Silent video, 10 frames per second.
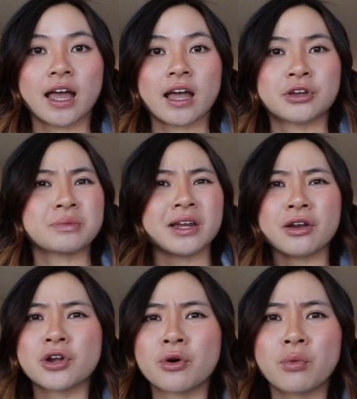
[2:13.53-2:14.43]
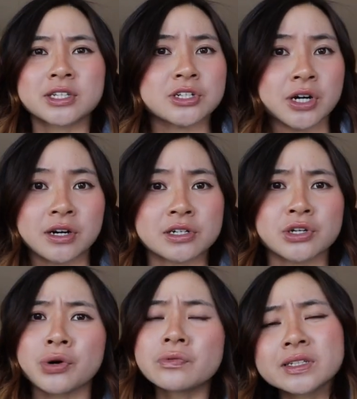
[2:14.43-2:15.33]
and you might not know what to charge.
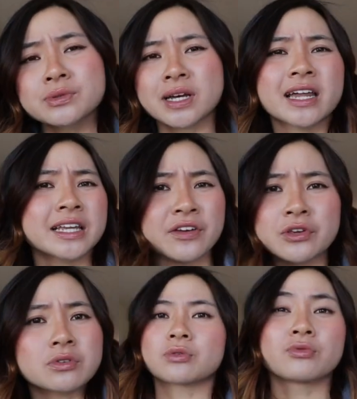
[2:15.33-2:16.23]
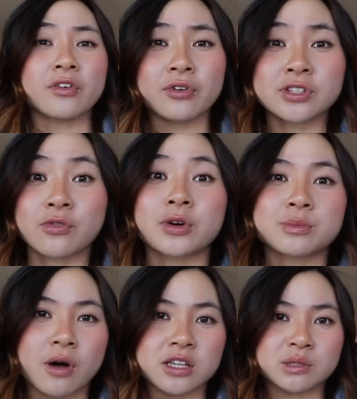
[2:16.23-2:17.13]
So hopefully this kind of gives you a reference of
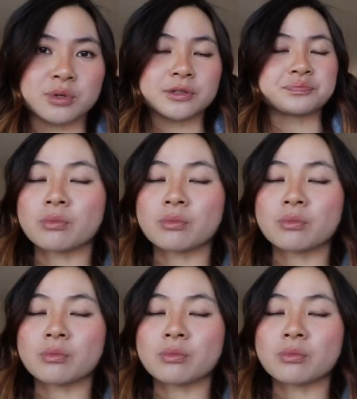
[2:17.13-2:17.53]
what's possible.